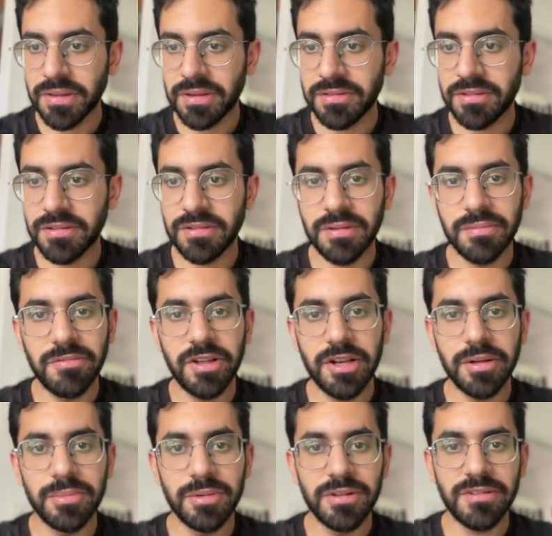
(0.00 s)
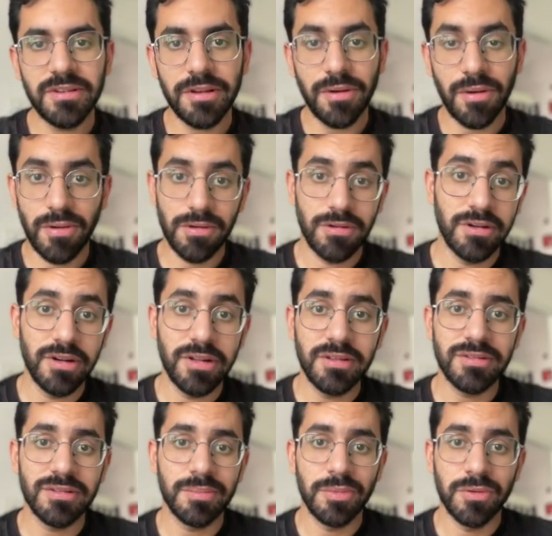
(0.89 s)
System variables are already
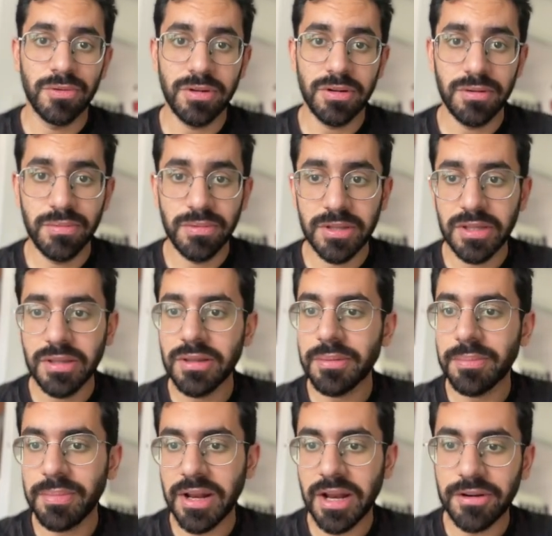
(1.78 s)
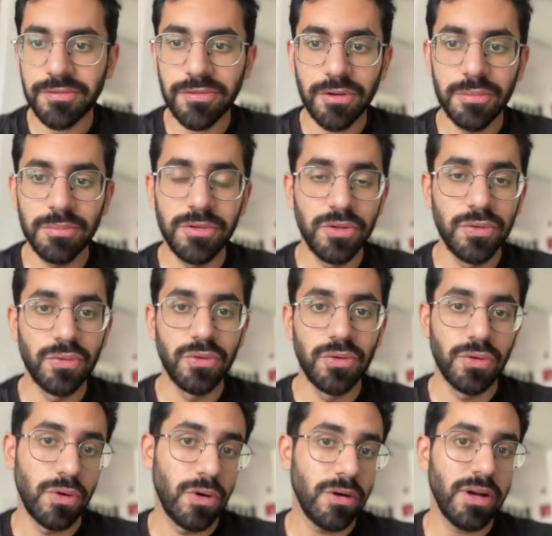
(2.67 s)
supported within the platform. You
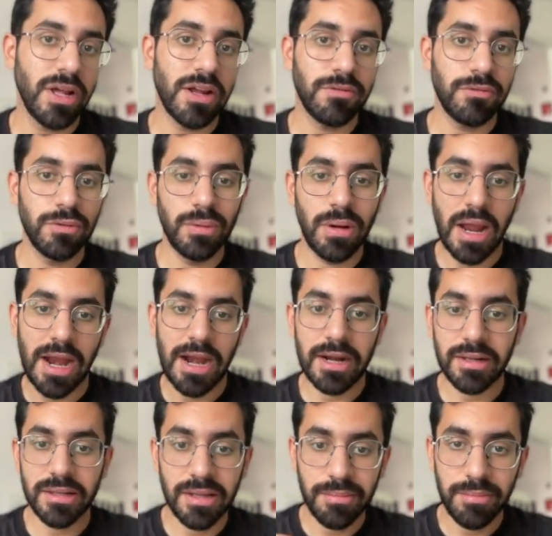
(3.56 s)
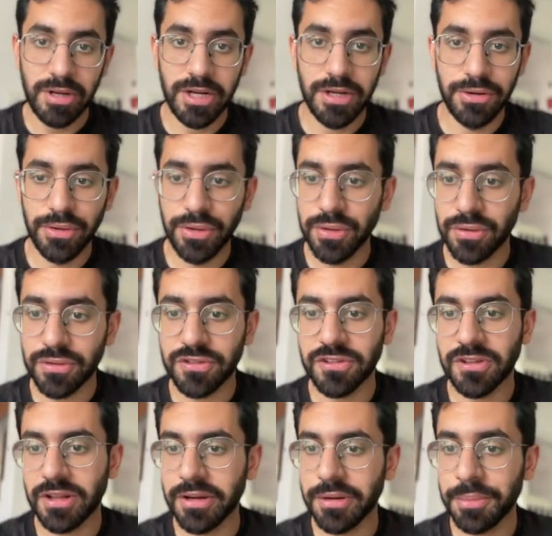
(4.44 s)
do not have to add them into your
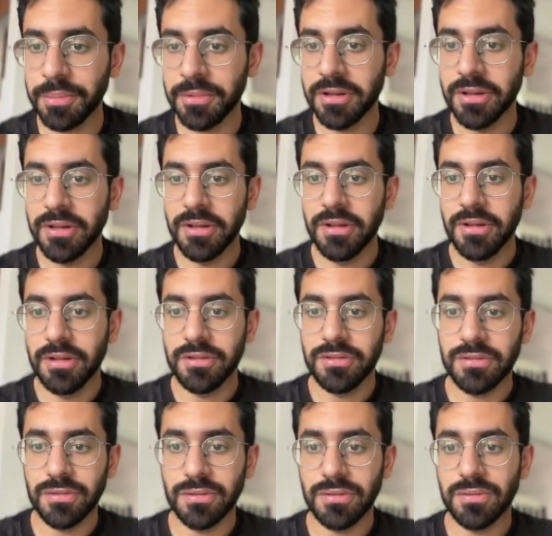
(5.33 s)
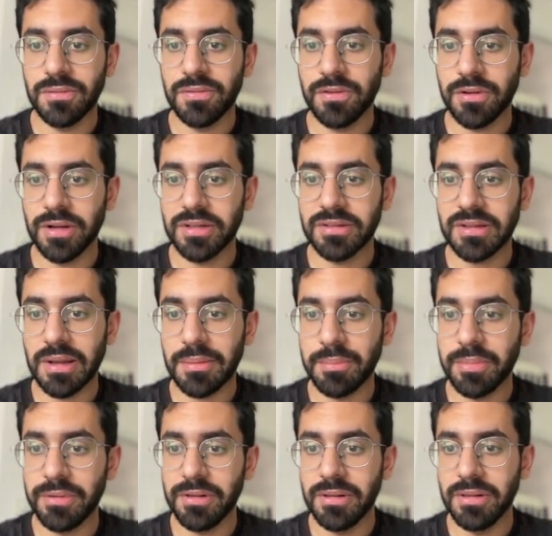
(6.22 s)
script. So for
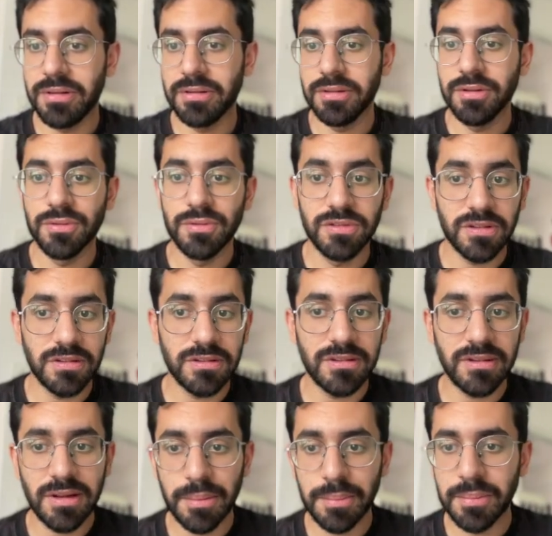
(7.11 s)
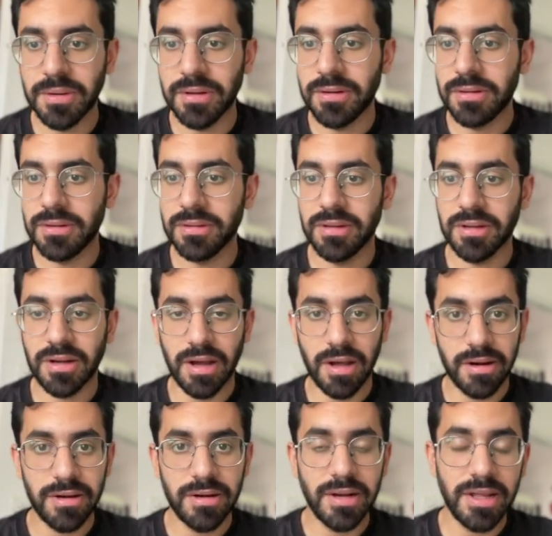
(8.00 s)
example, the user's number, the
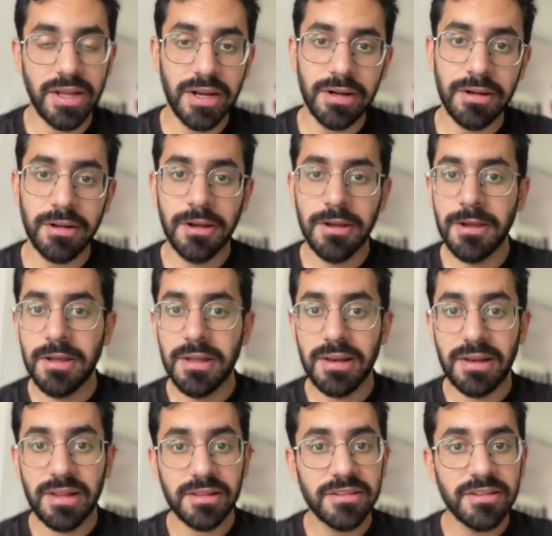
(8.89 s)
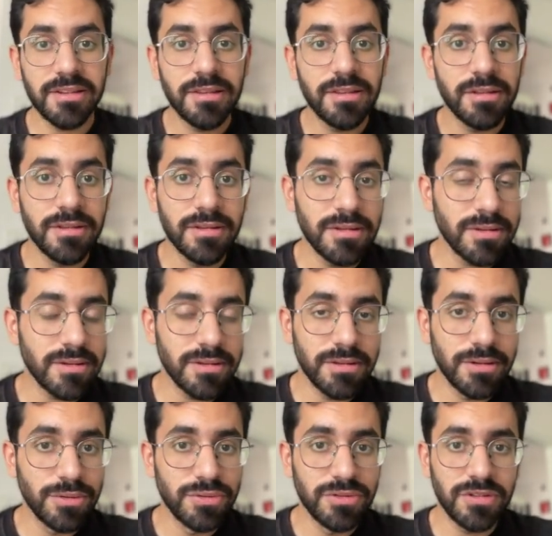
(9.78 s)
current date, let's say the
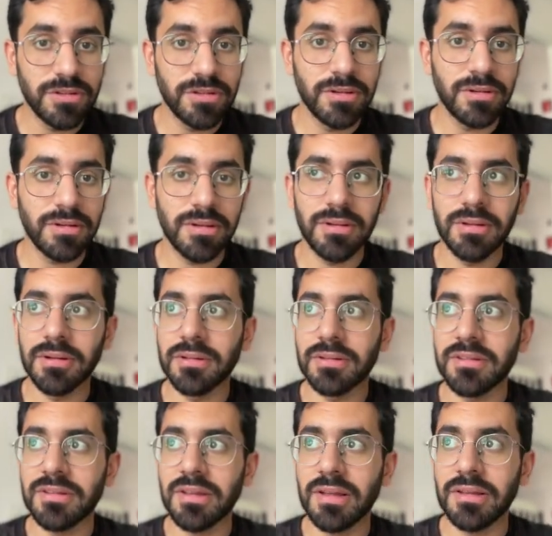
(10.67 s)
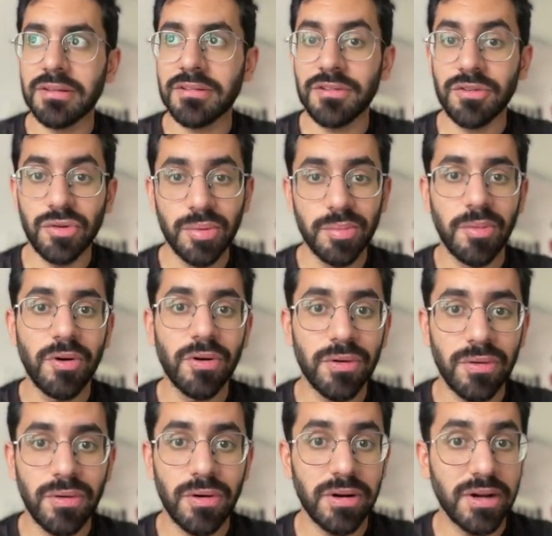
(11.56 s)
user says
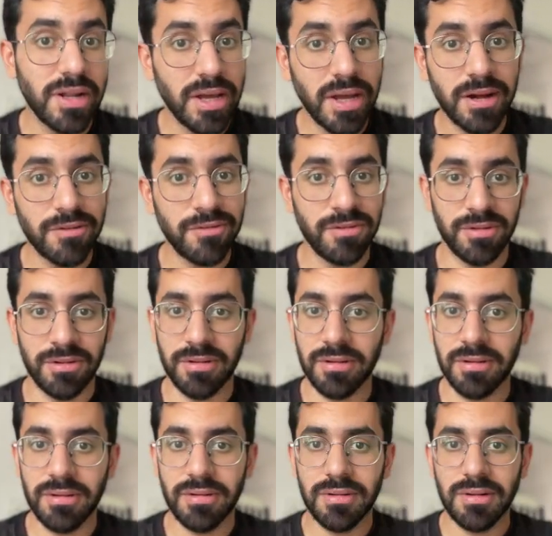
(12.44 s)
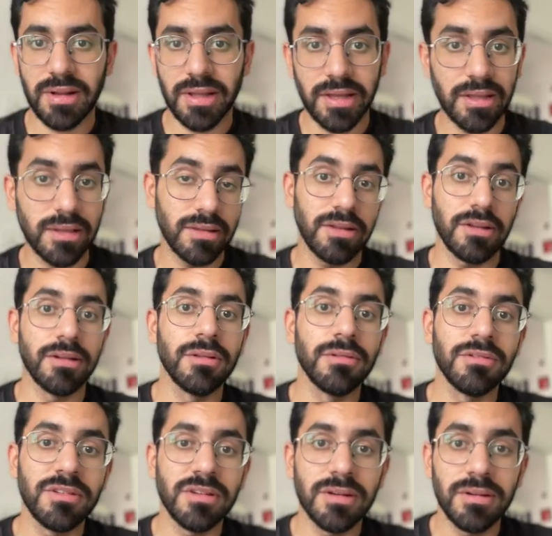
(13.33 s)
tomorrow or day after, like they're
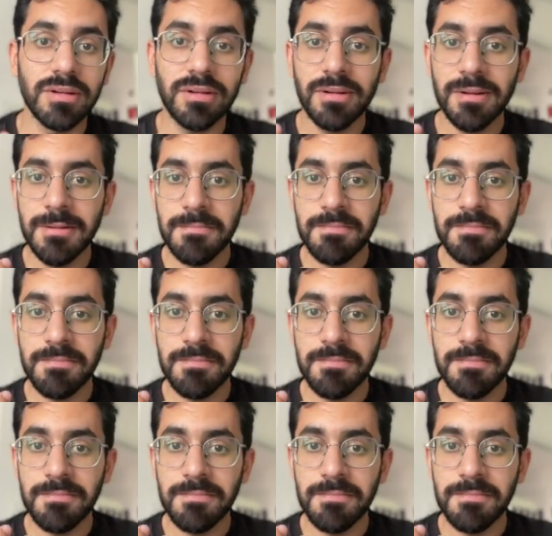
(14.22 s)
using a